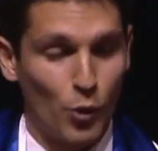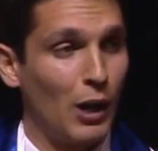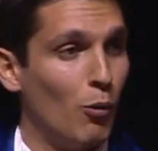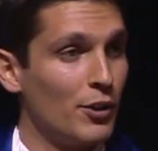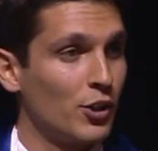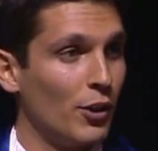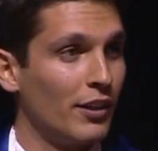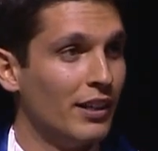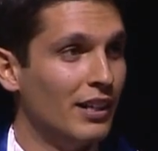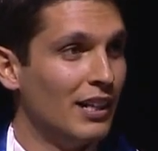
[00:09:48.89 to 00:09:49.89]
I once heard
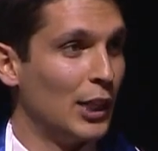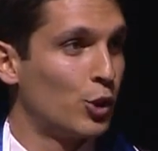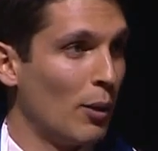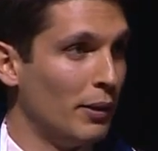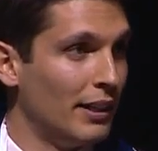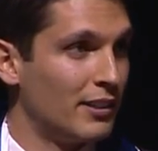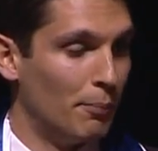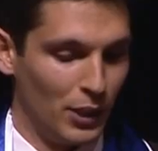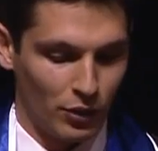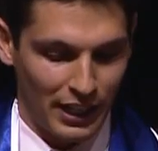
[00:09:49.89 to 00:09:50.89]
attributed to
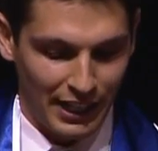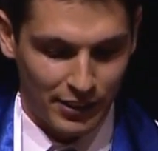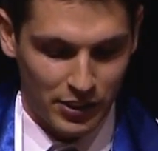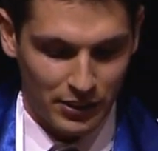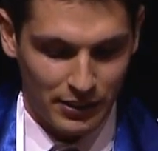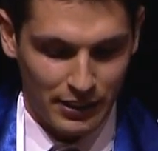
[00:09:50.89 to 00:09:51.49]
Bill Gates.